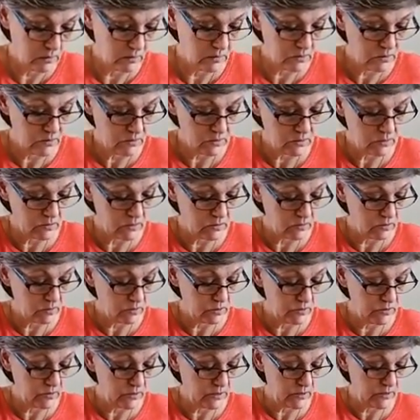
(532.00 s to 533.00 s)
So we'll
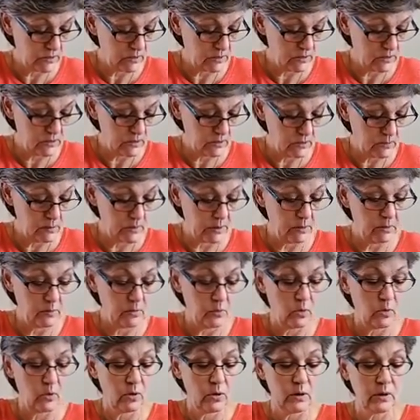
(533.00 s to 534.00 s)
just get a little bit
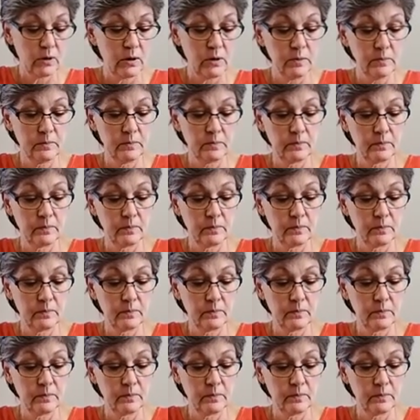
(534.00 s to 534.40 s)
more.